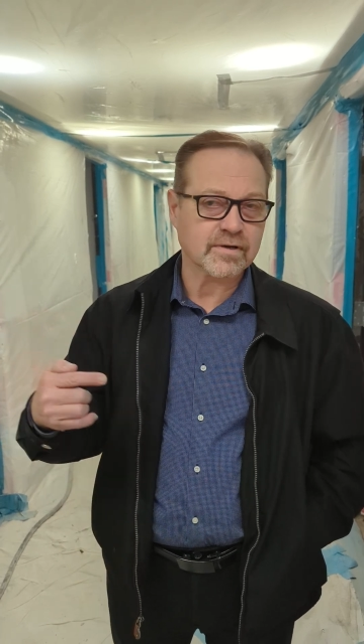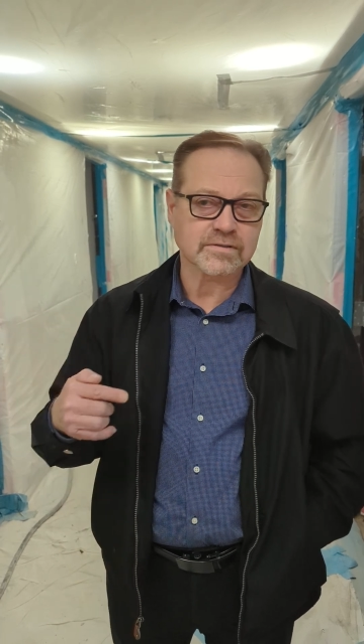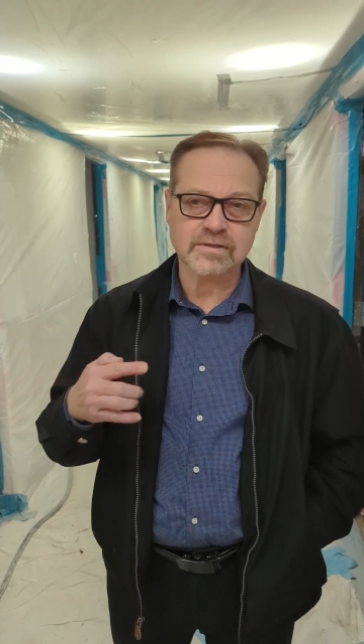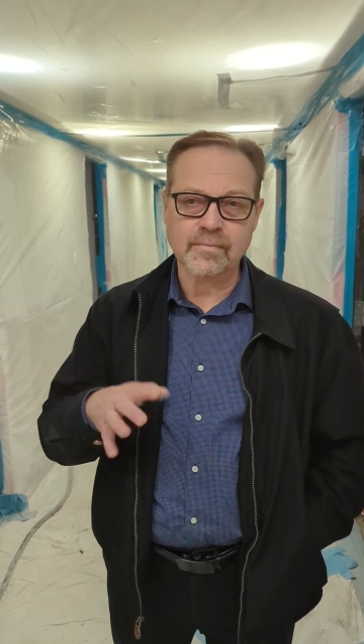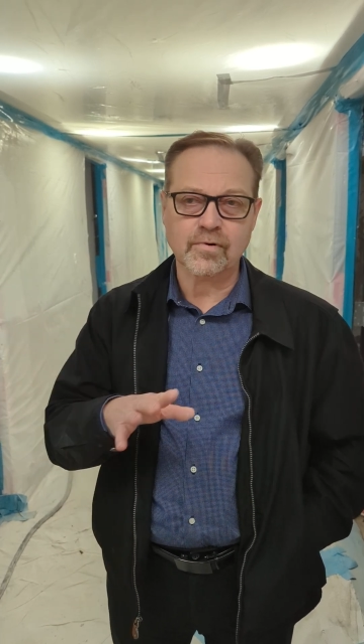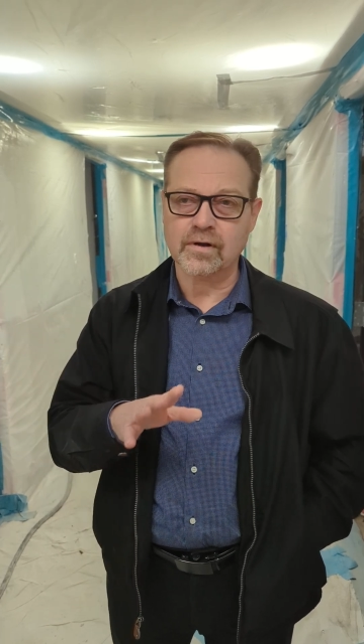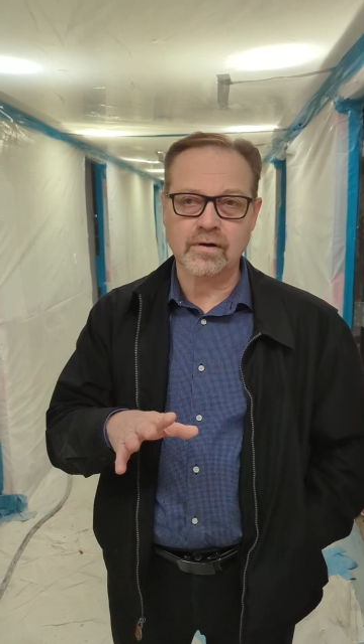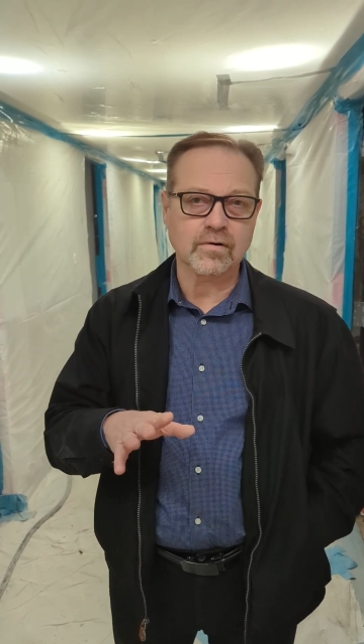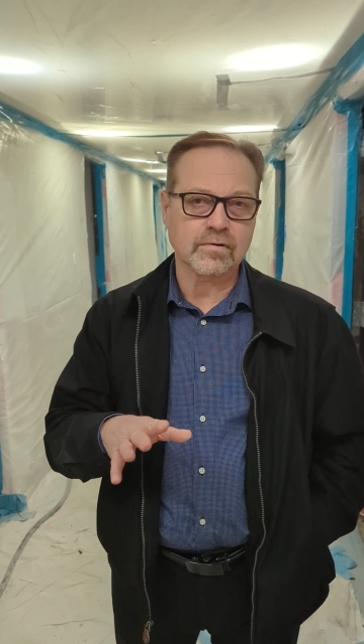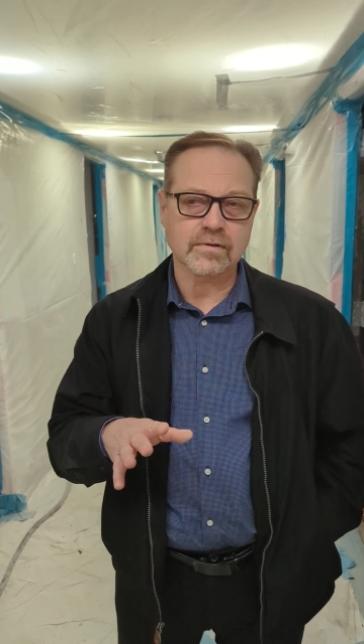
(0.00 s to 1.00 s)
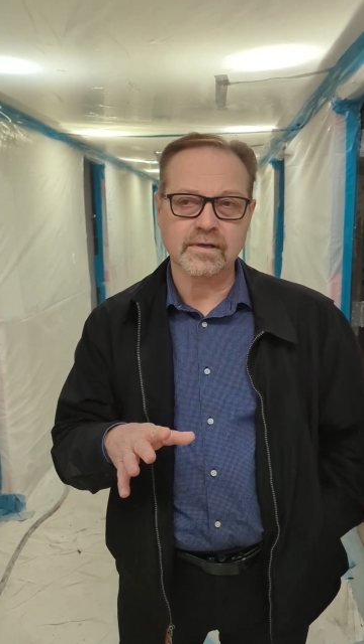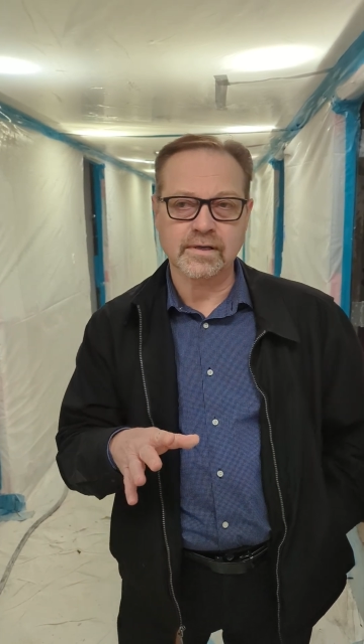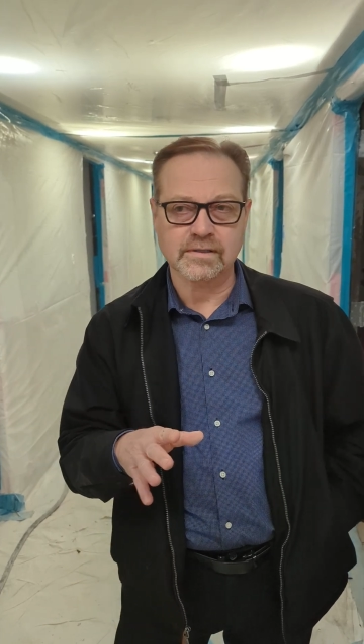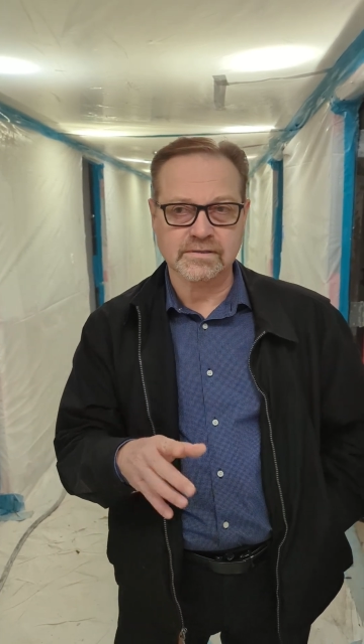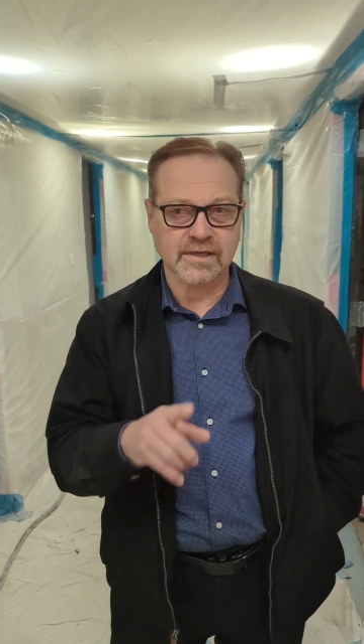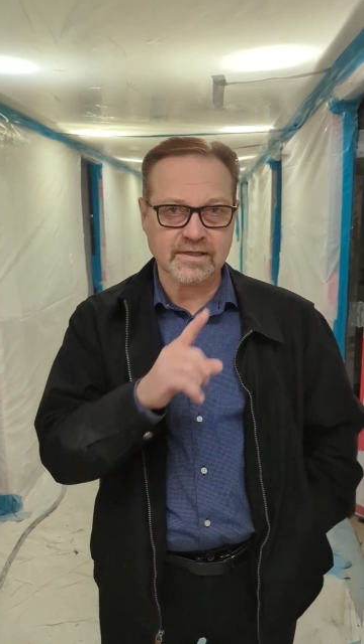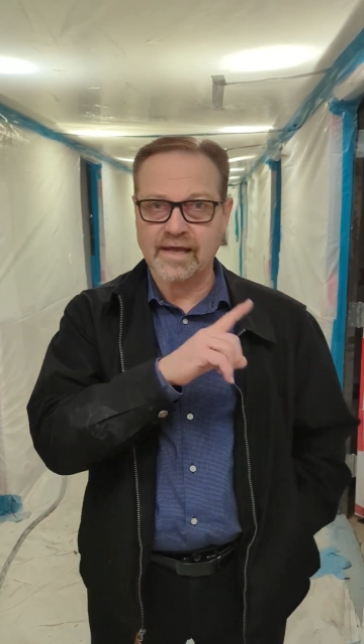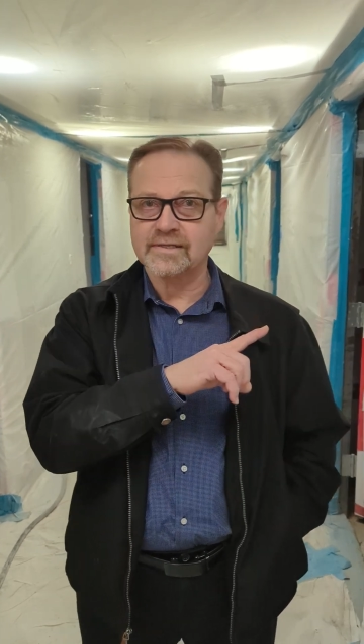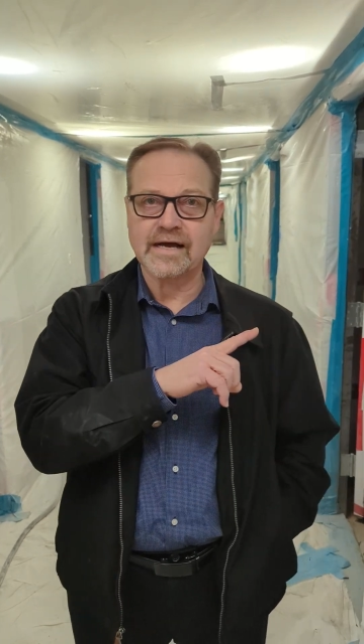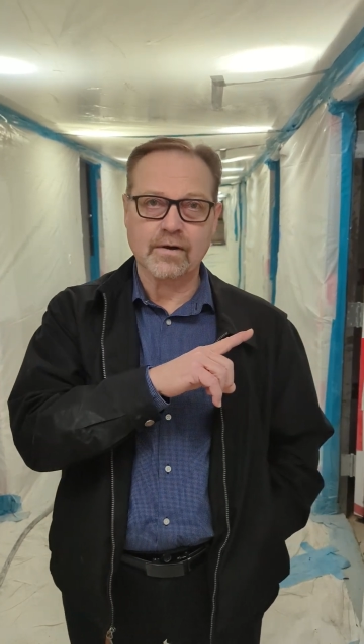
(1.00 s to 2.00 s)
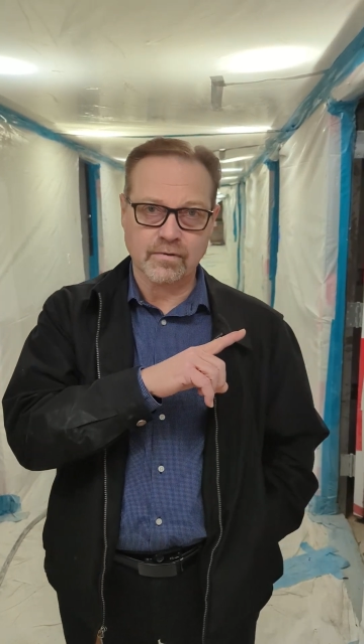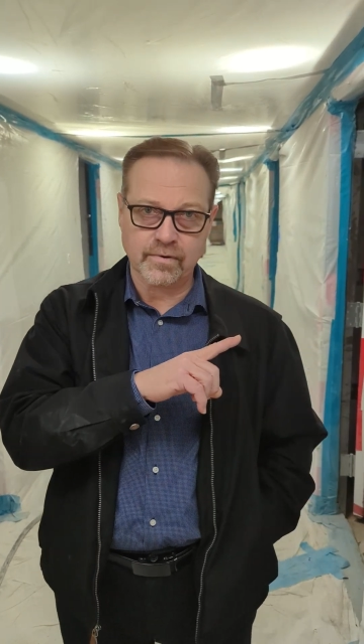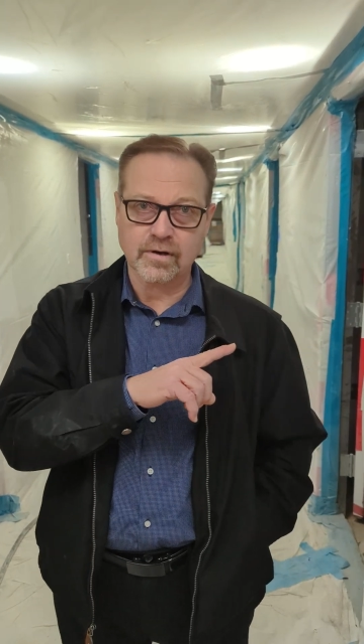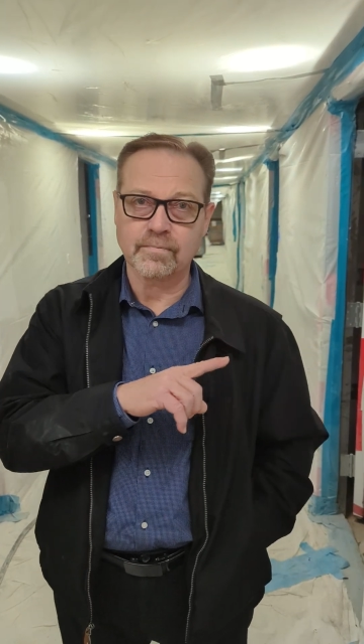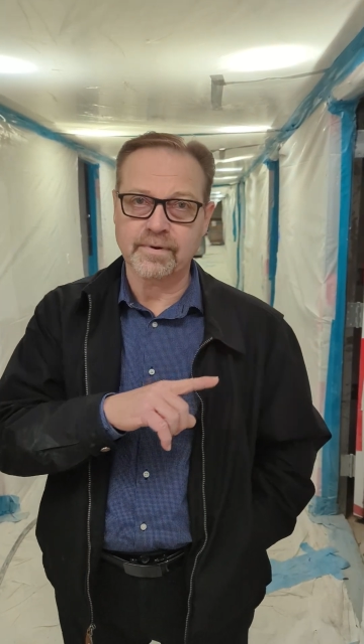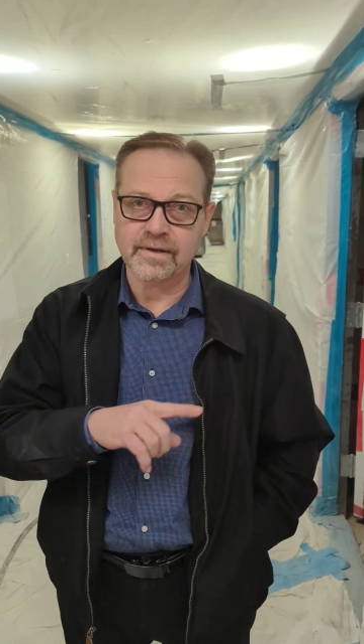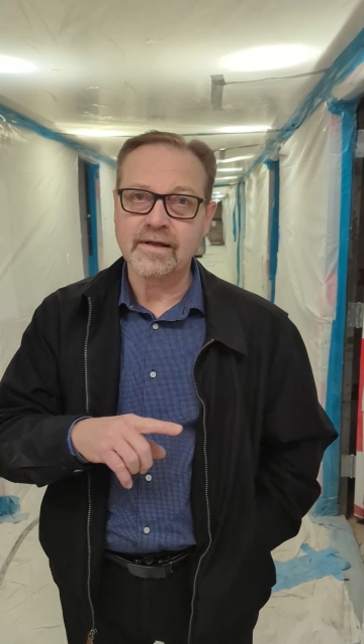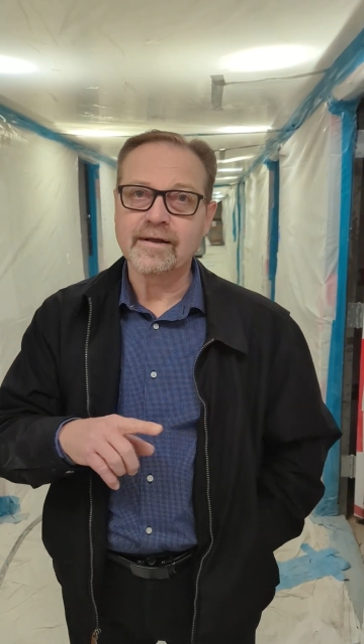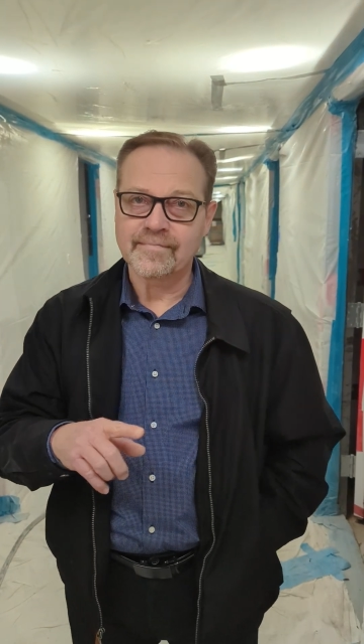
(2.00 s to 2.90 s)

His number one goal is to get that tower reopened.